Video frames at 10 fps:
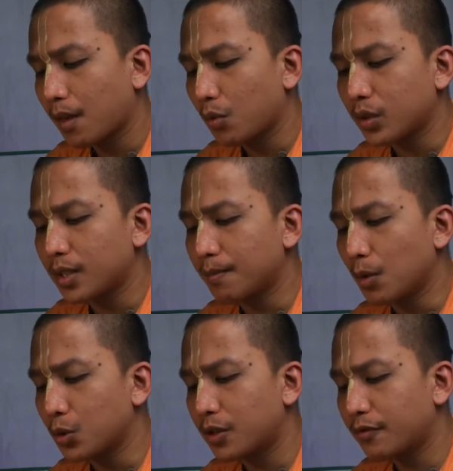was the
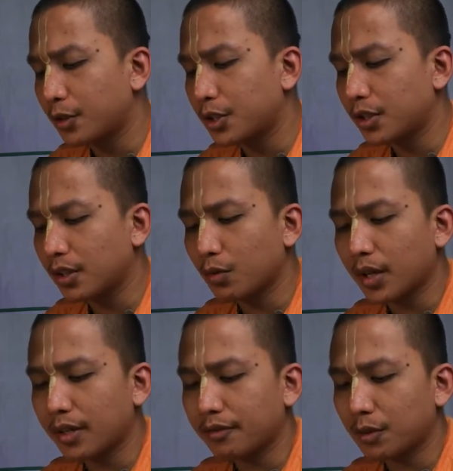most fortunate
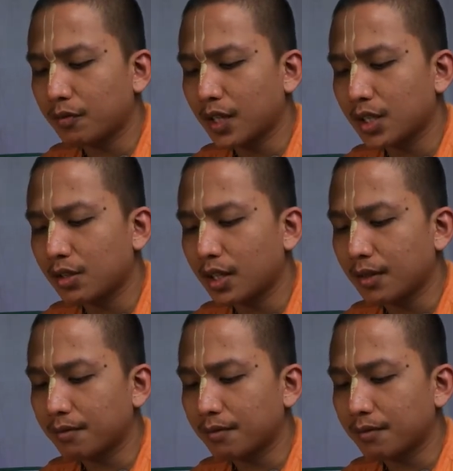wife of Vasudeva.